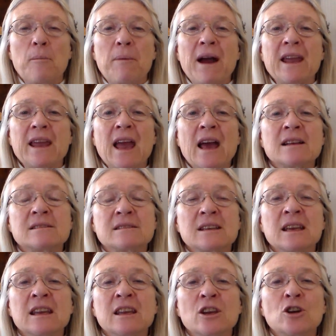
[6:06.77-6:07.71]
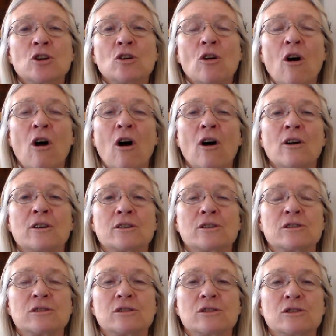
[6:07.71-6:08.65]
by asking your
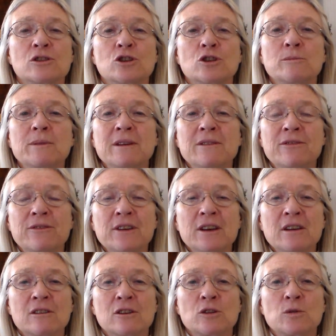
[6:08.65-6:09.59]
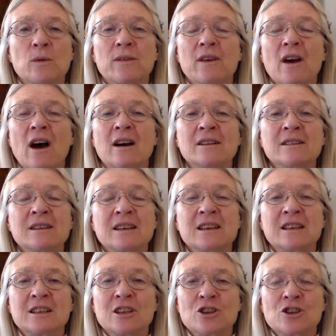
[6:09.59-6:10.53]
heart to be filled with
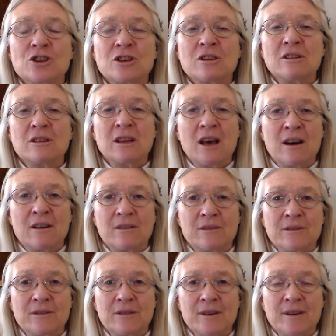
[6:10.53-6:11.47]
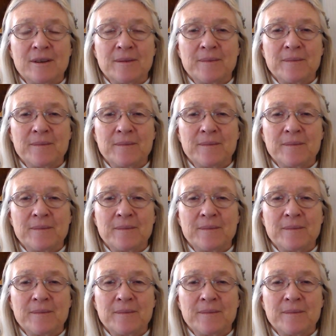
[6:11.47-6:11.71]
unconditional love,